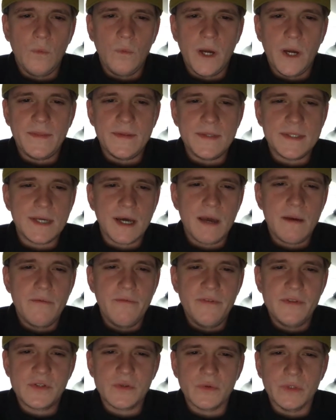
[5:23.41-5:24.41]
at the time
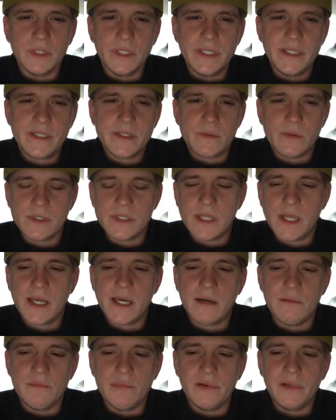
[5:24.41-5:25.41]
of its release was like
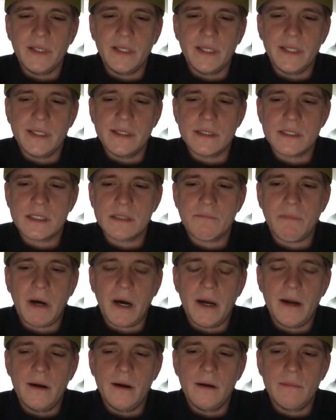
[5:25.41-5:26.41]
completely
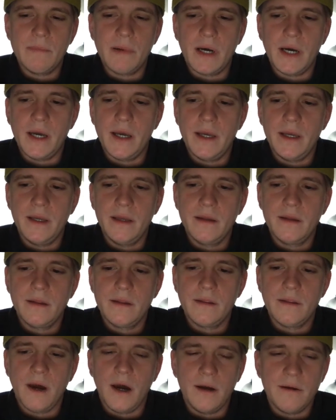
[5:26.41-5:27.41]
inspired by
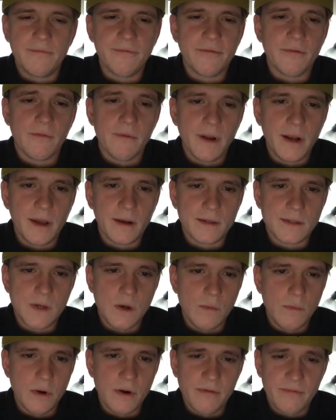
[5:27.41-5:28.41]
The Hunt for Red October.